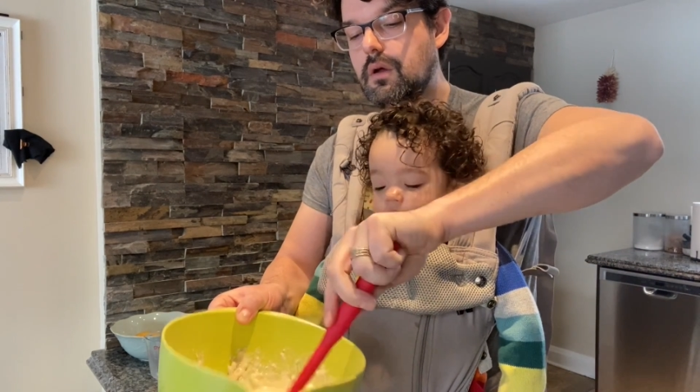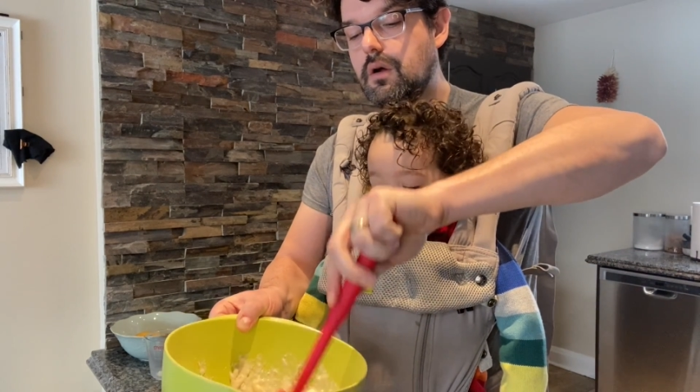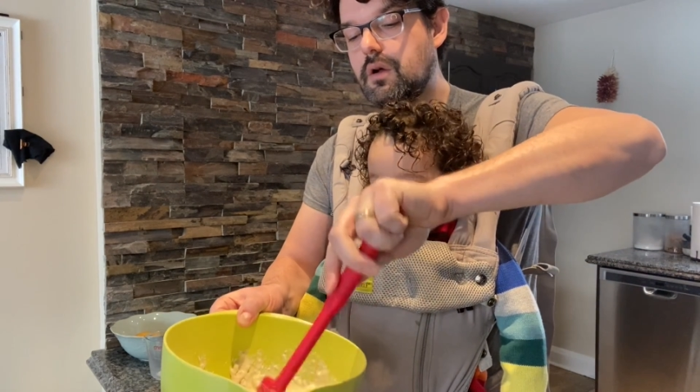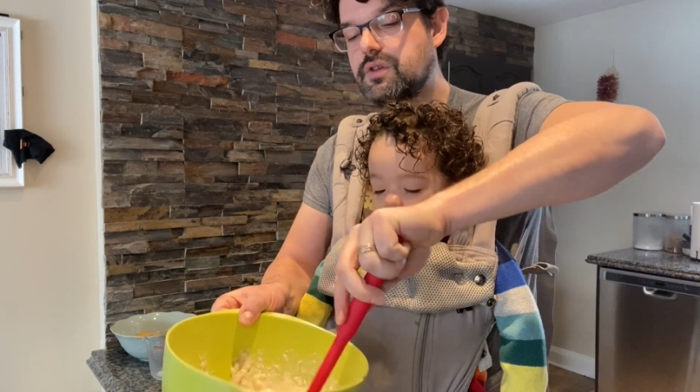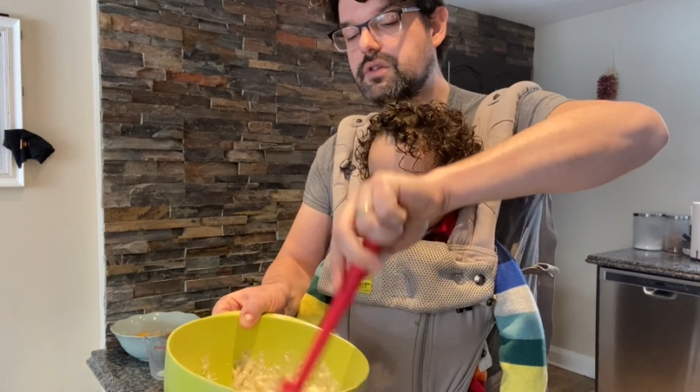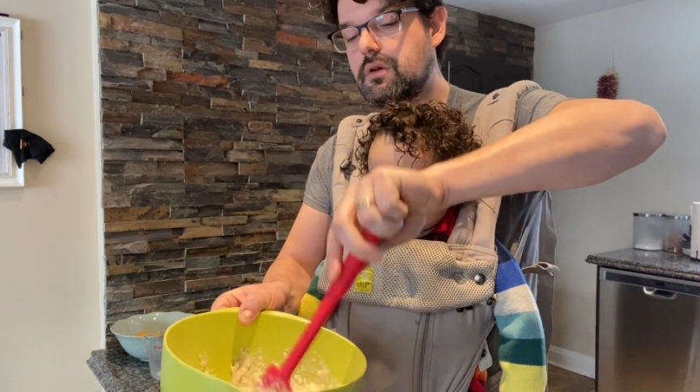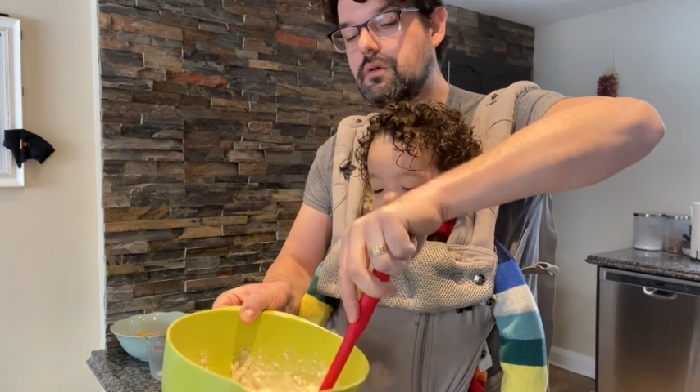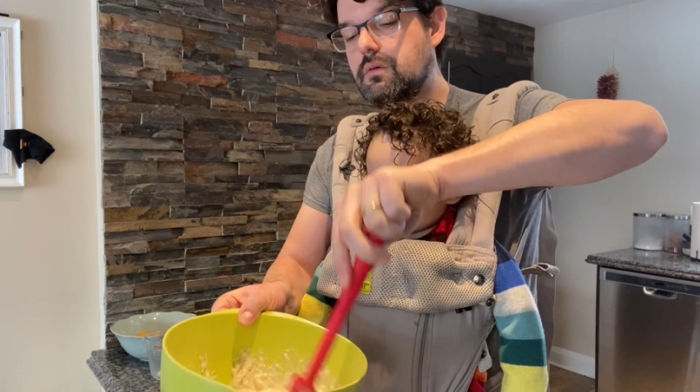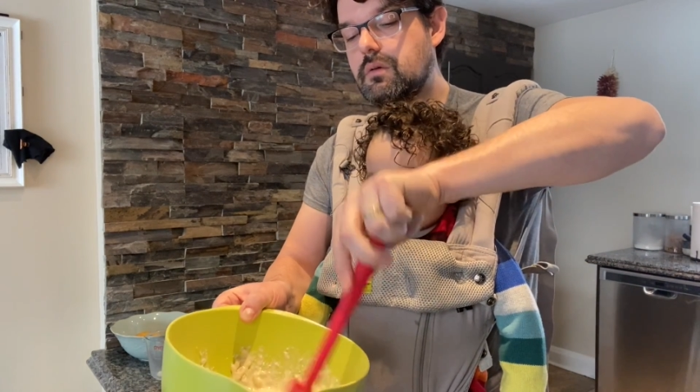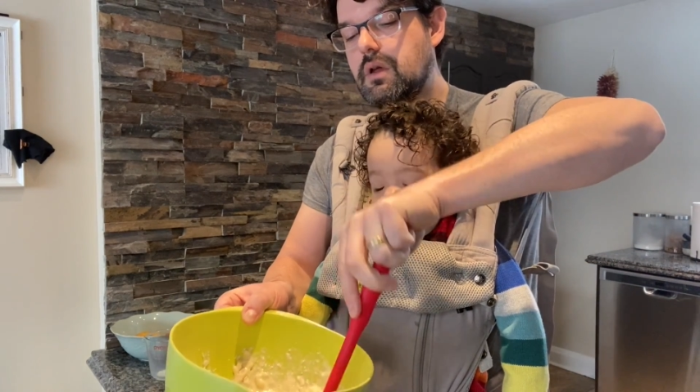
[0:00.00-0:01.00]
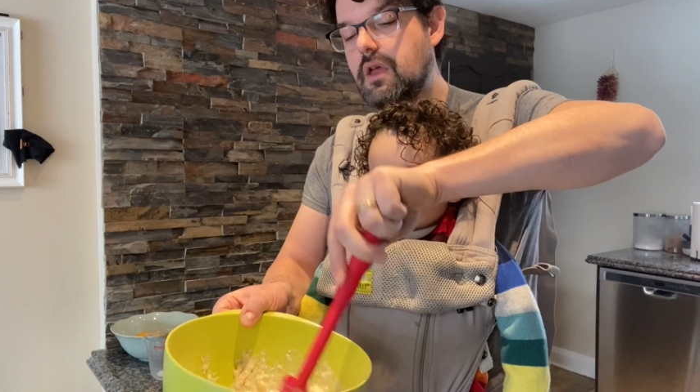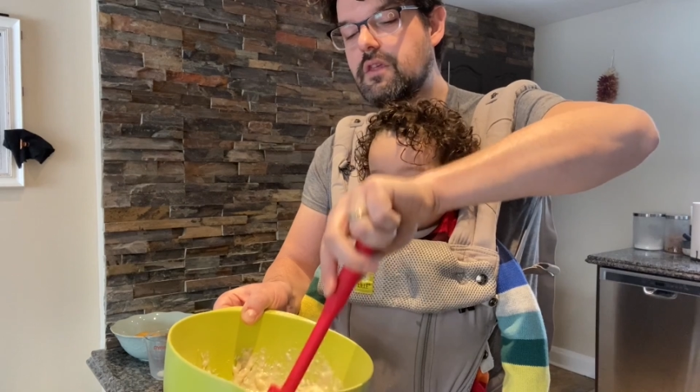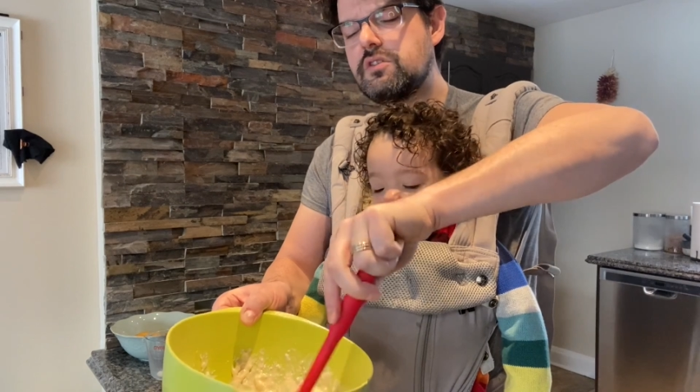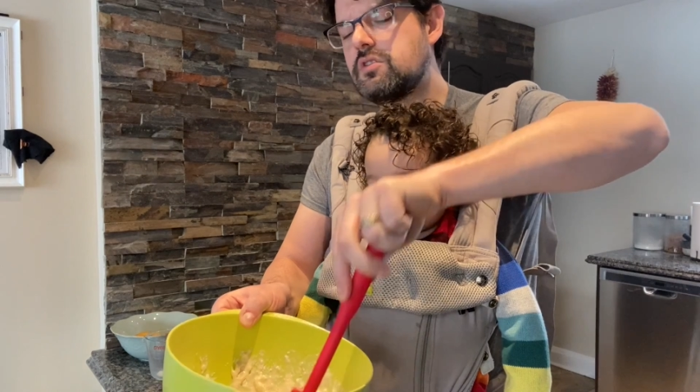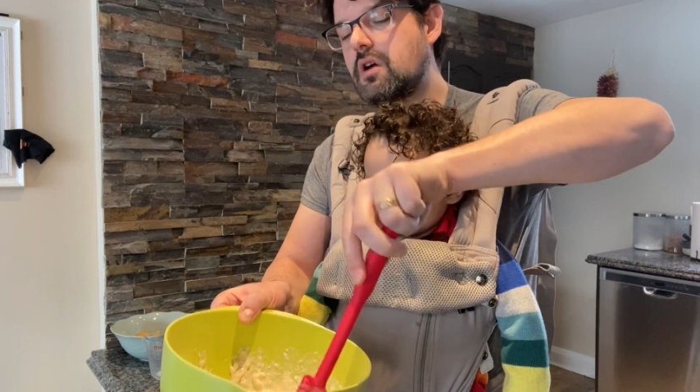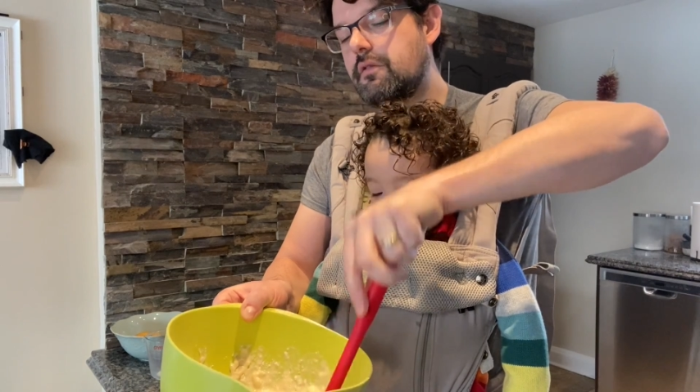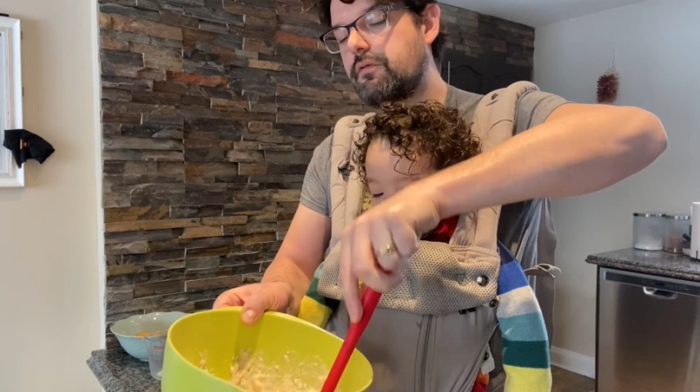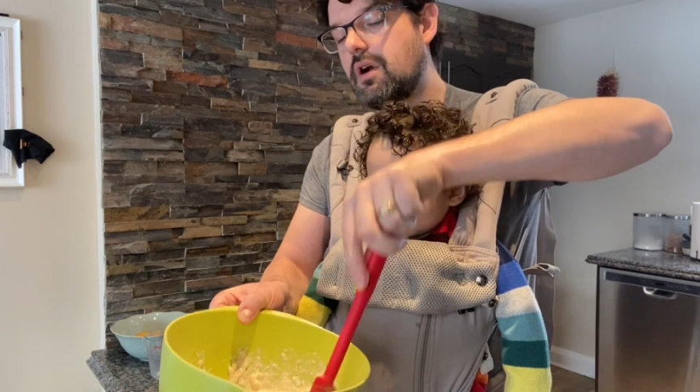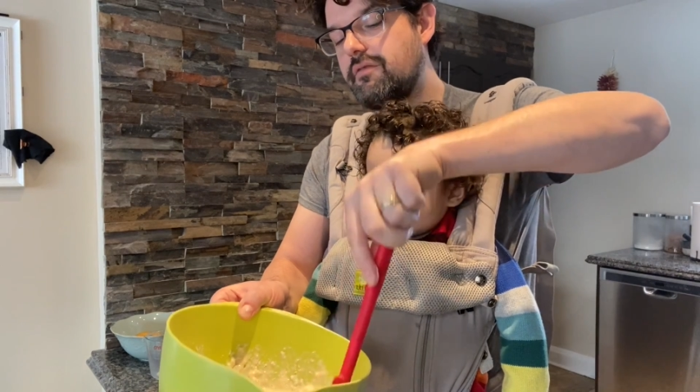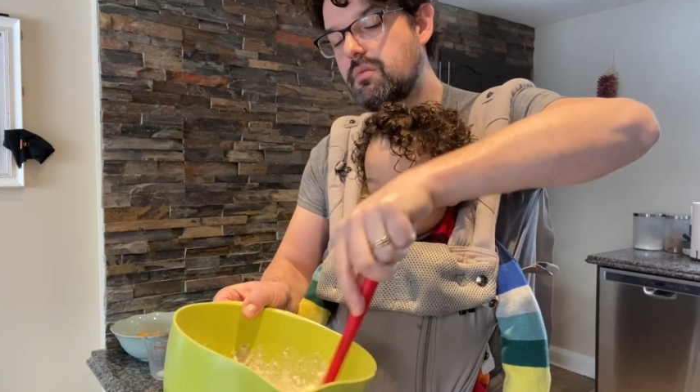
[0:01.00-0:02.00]
Also, and this is not
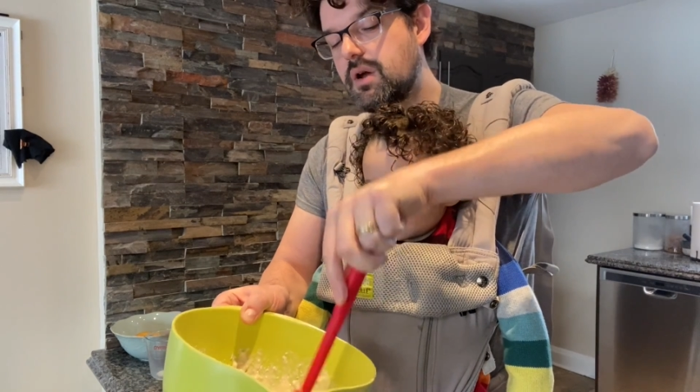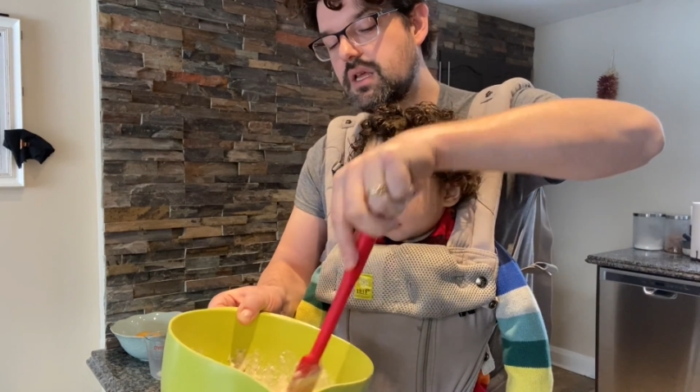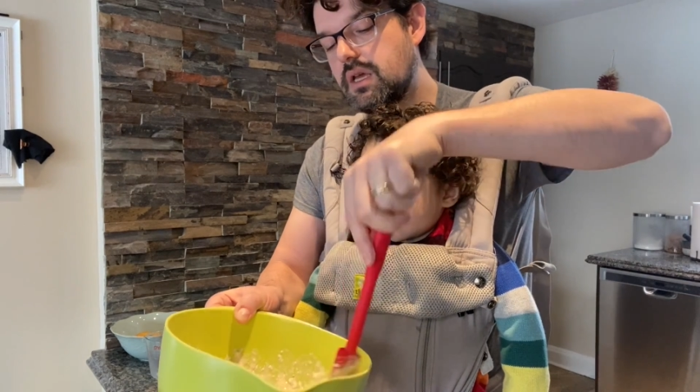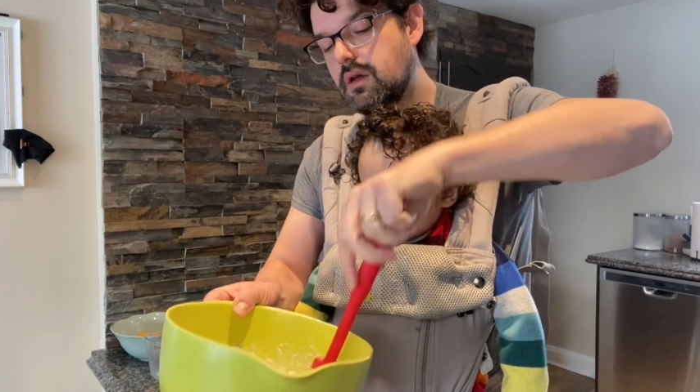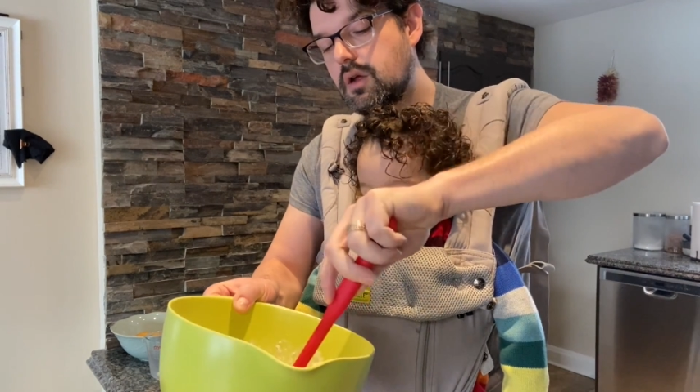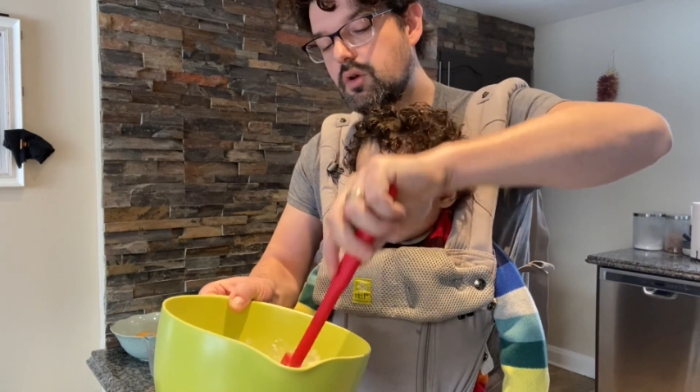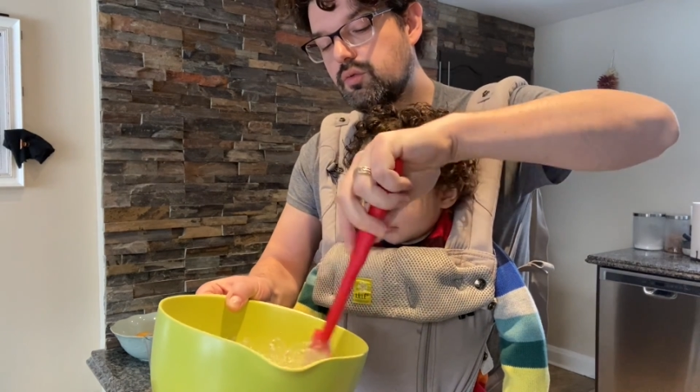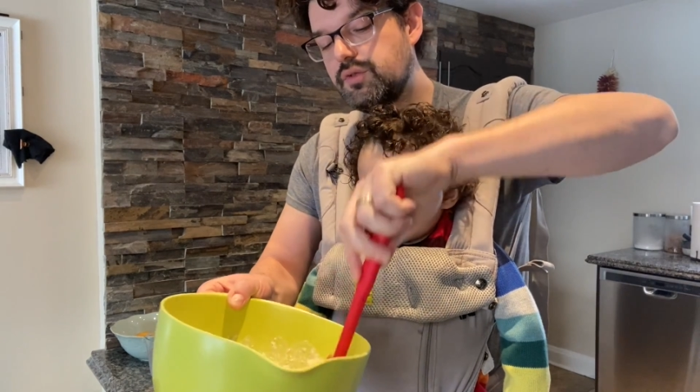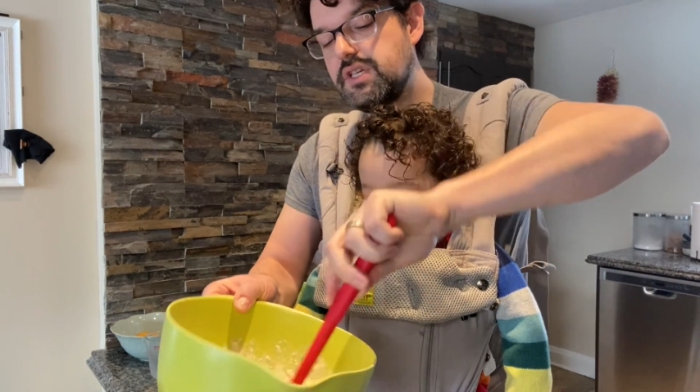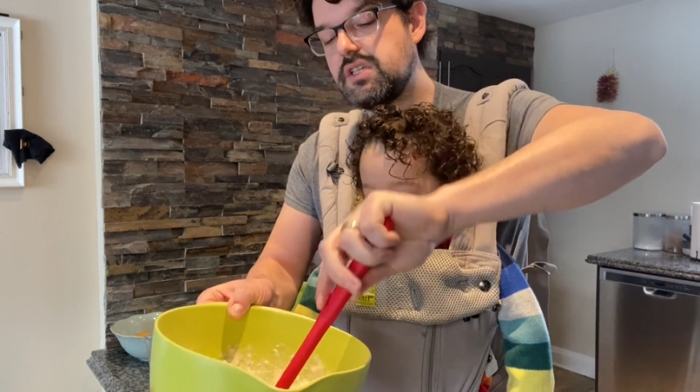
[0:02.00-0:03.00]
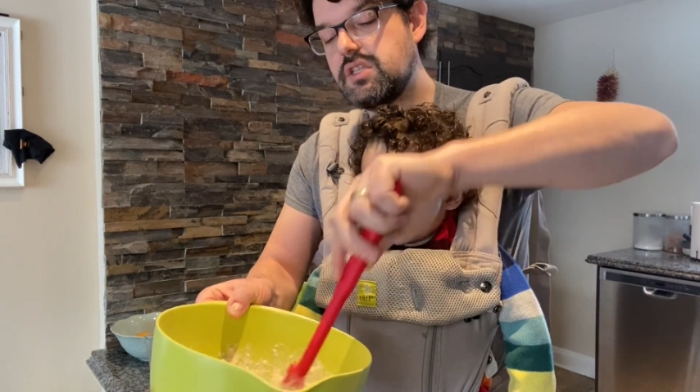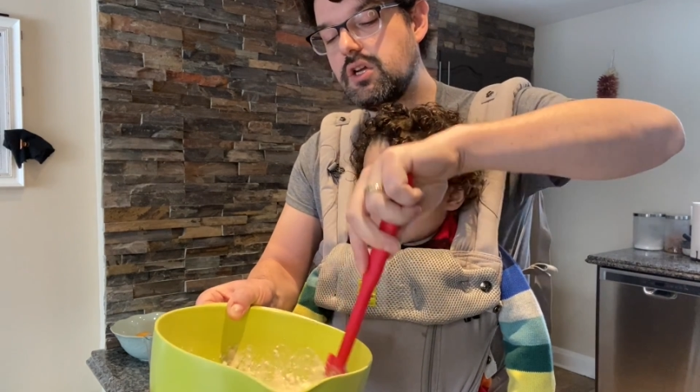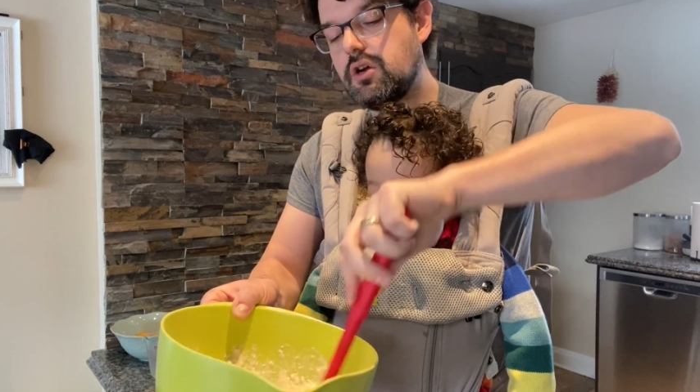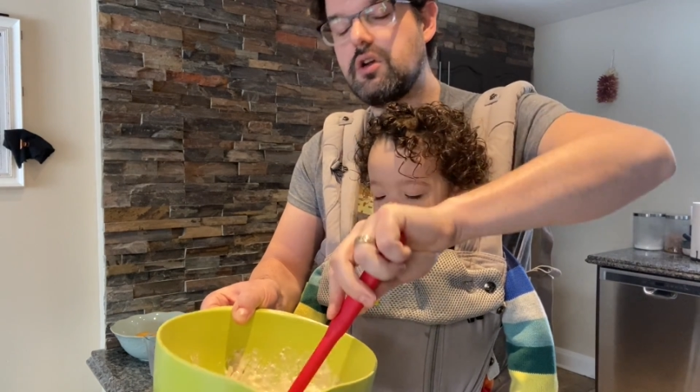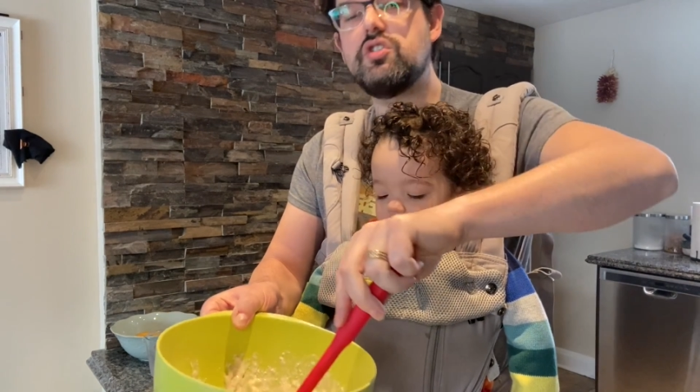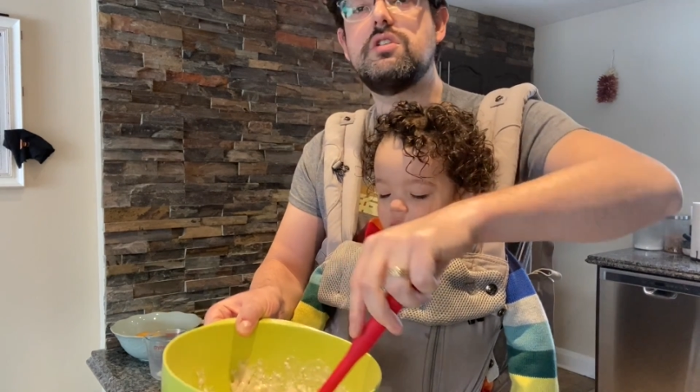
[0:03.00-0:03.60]
for everybody, resist the urge to